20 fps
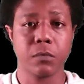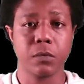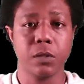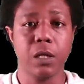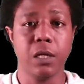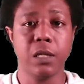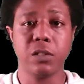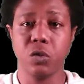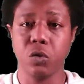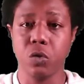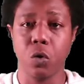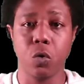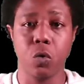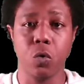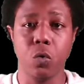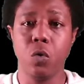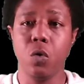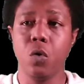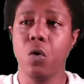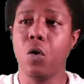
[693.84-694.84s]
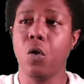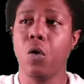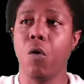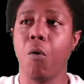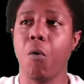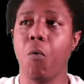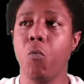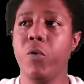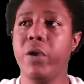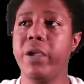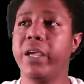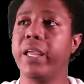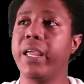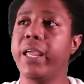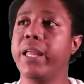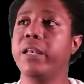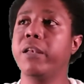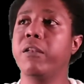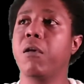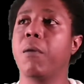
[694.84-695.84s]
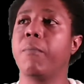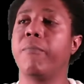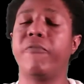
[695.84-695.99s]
So we could end up